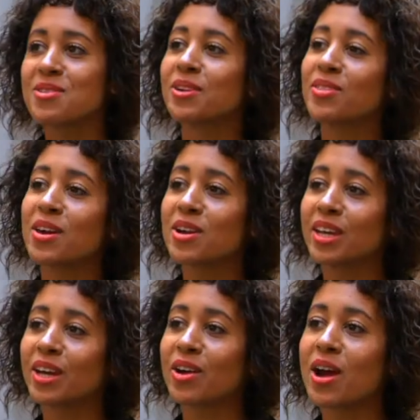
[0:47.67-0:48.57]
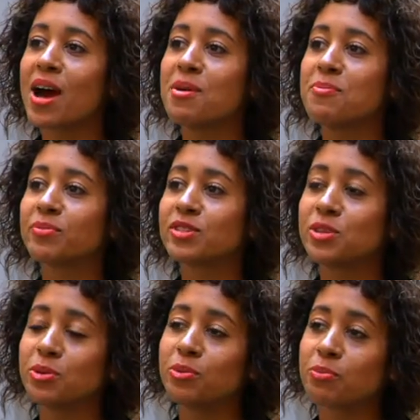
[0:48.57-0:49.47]
and they're here
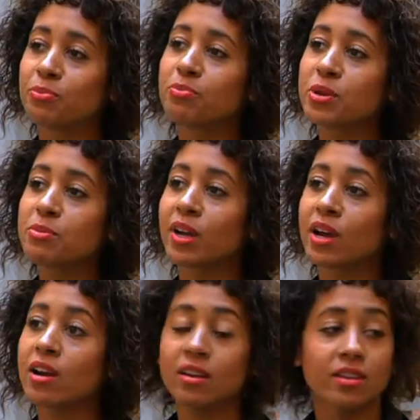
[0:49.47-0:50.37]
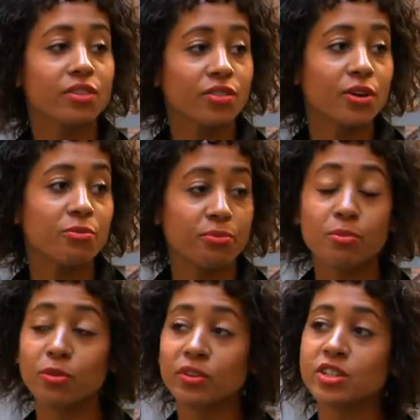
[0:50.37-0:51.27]
to premiere their movie